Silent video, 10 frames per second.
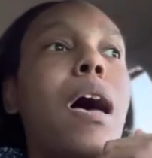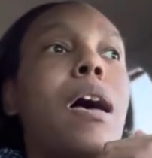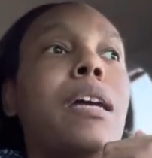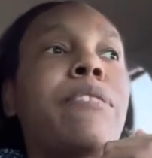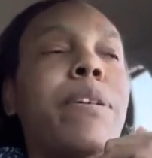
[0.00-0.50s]

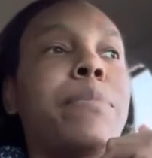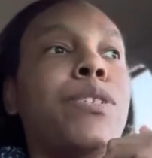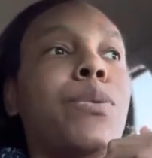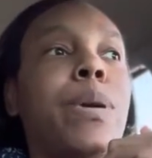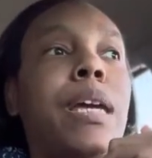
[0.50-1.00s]
If I'm
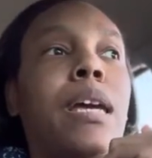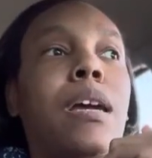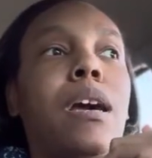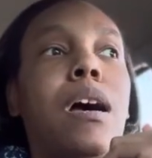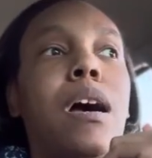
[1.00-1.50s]

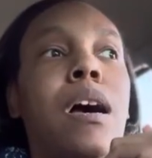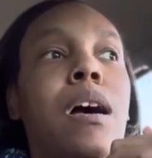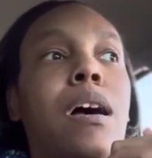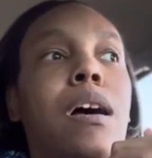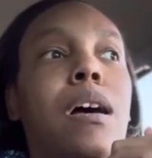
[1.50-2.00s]
doing
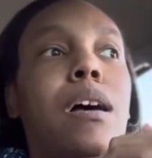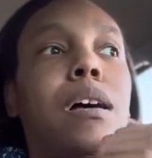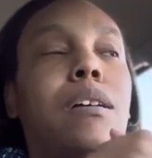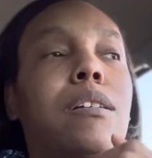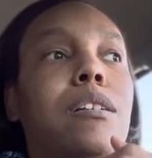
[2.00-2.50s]

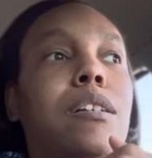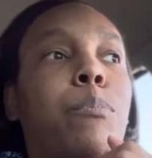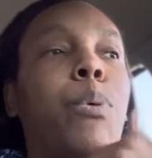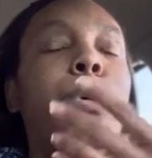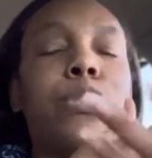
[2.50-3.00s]

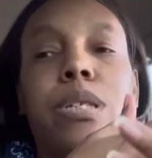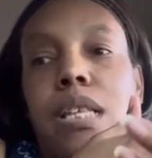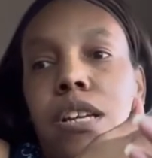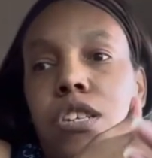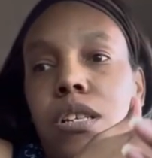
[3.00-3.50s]
portrait
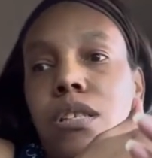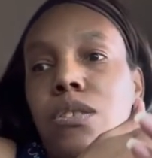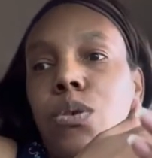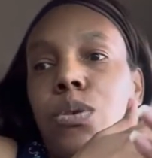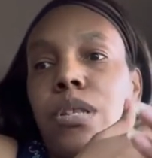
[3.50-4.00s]

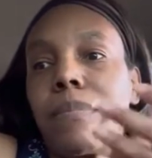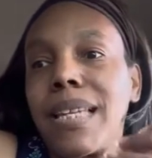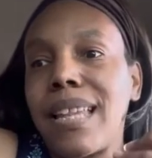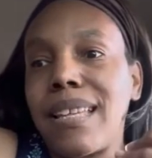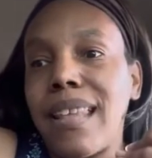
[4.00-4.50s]
sessions or
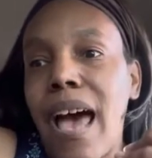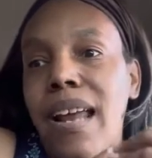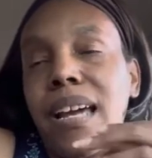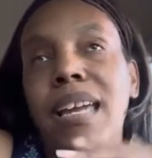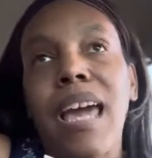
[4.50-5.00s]
something like that,
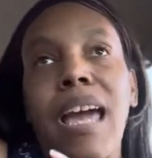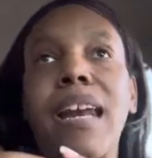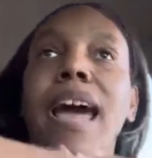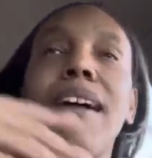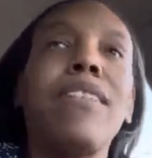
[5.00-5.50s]
again,
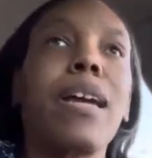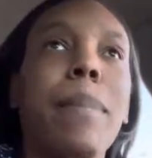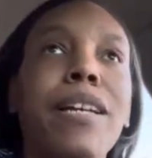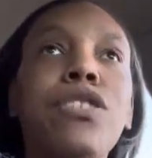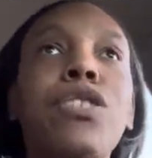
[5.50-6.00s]
I have, like,
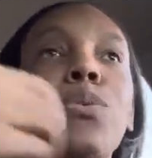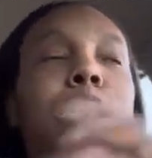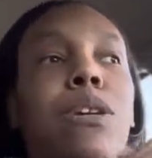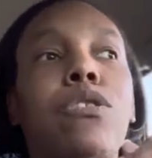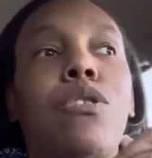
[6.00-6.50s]
about a
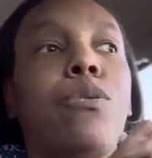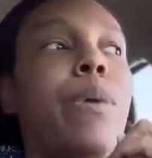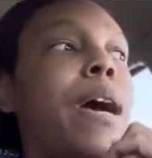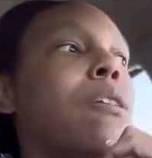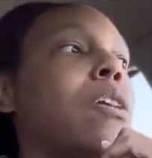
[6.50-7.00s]
2-week
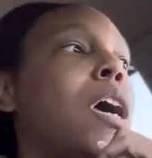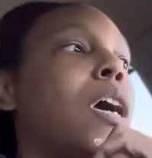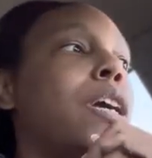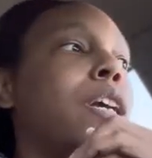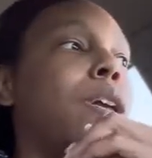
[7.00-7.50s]
turnaround,
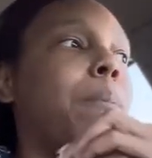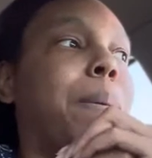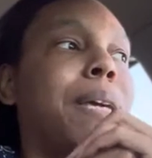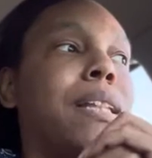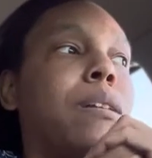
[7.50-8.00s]
you know,
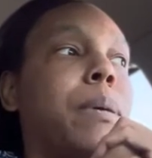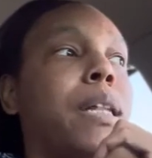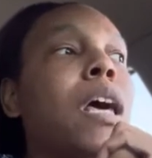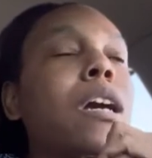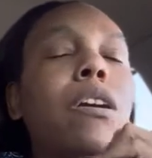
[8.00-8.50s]
maybe a little
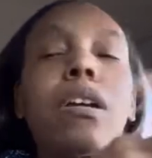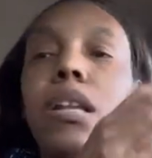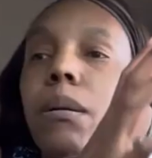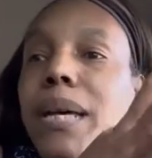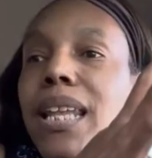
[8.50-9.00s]
bit longer, a
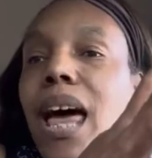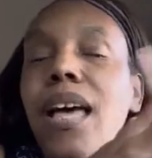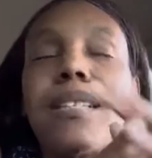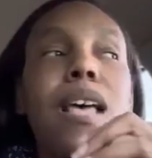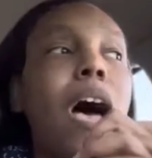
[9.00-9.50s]
little bit
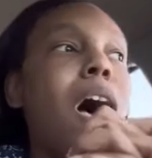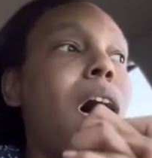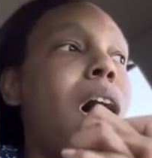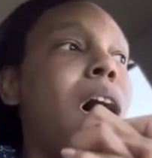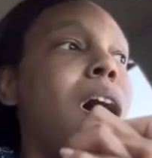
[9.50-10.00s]
less,
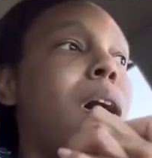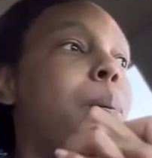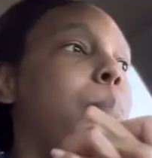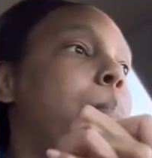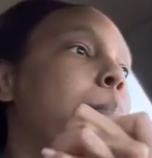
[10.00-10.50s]

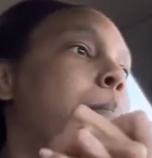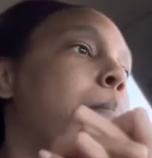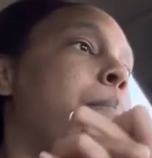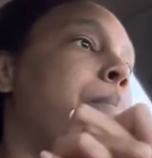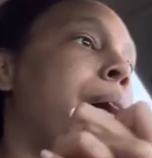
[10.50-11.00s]

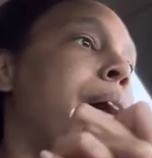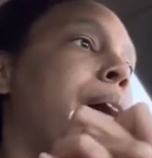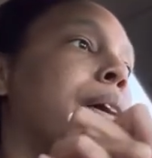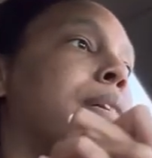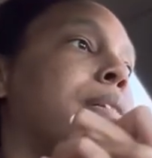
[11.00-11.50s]

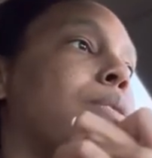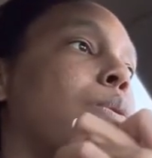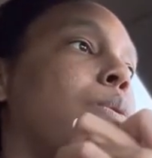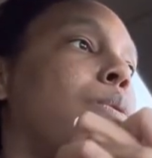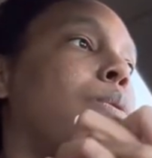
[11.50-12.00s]
but
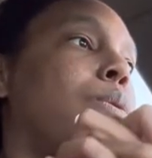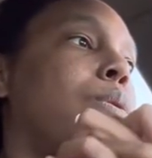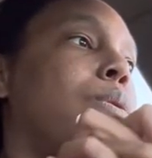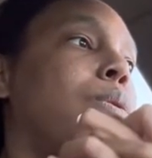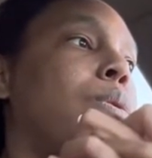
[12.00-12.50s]

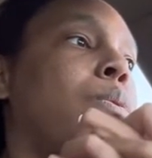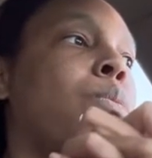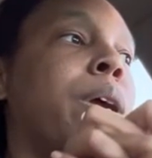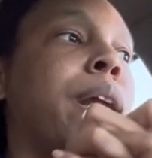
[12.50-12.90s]
when